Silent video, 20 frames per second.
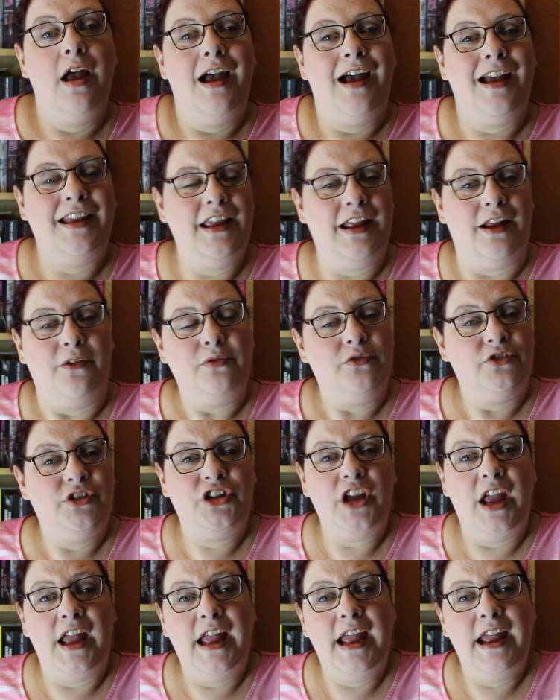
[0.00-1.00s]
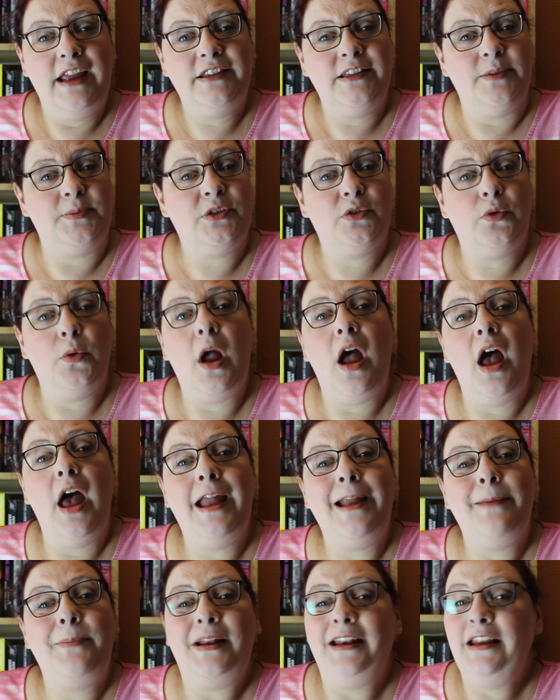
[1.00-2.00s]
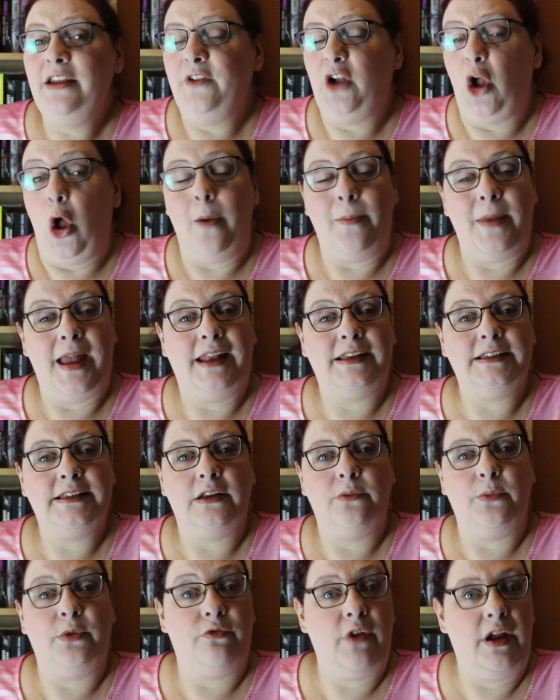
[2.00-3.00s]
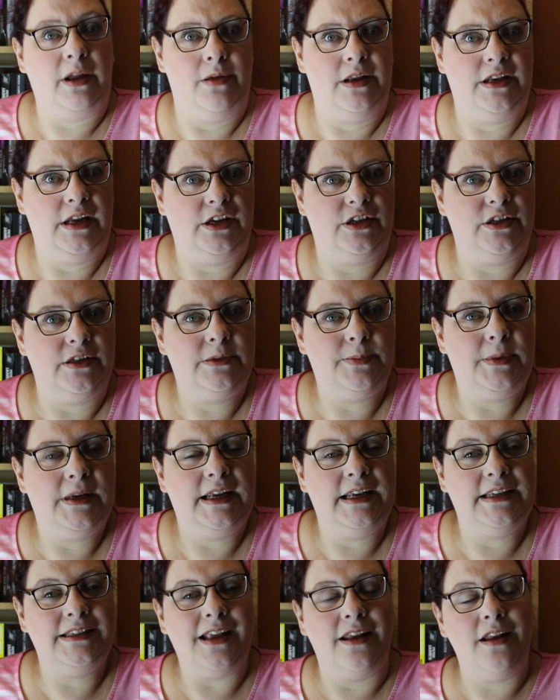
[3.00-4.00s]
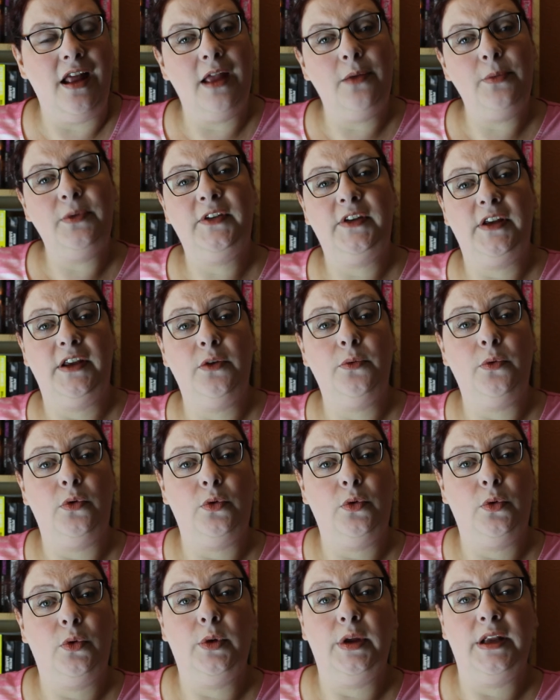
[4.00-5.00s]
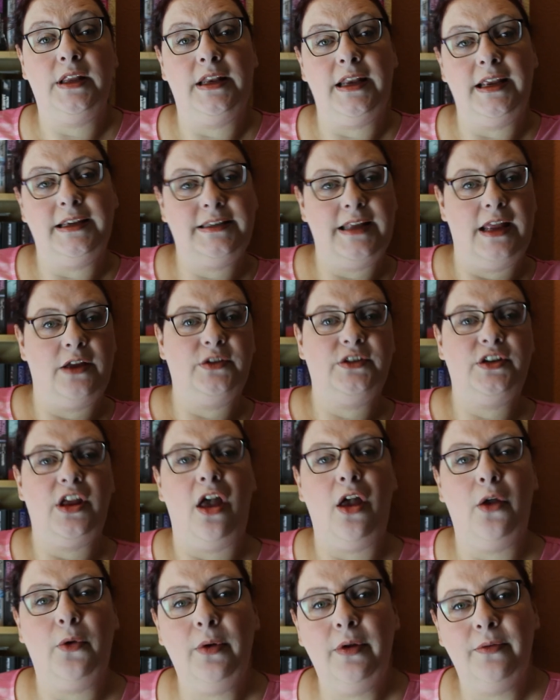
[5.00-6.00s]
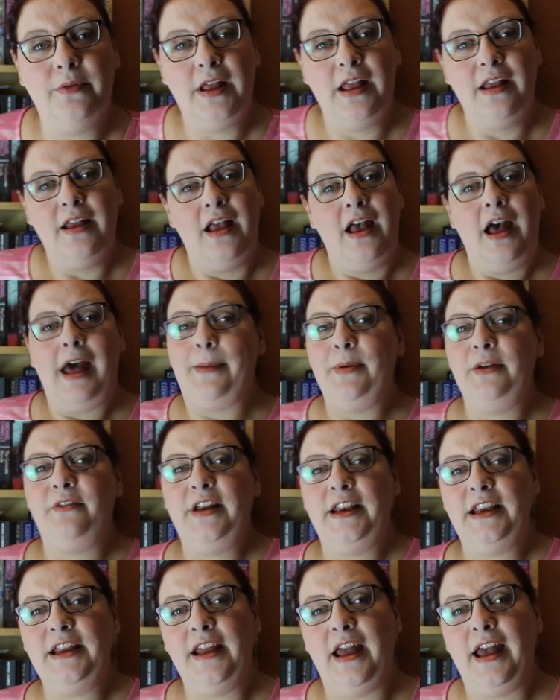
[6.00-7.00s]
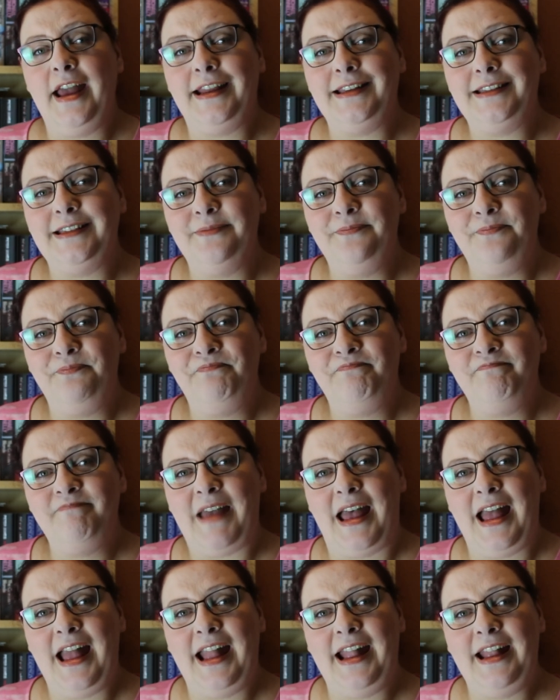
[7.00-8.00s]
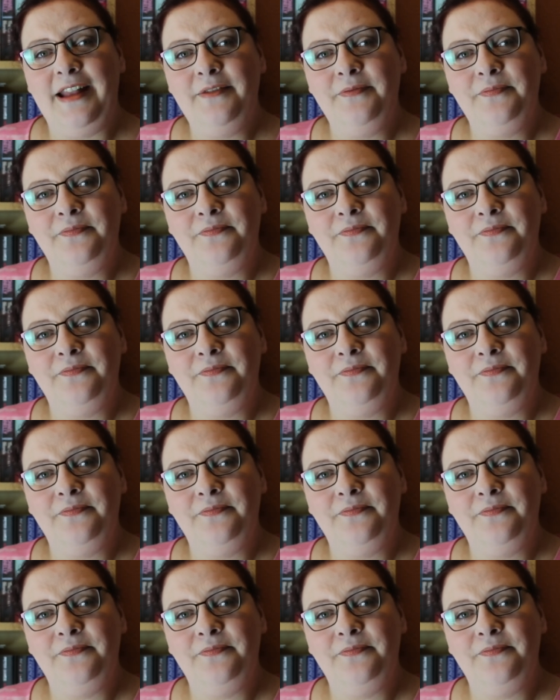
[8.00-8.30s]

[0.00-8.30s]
You know, share, subscribe, leave a comment with recommendations, please. And I will see you all in the next day or so. Happy reading, guys. Bye.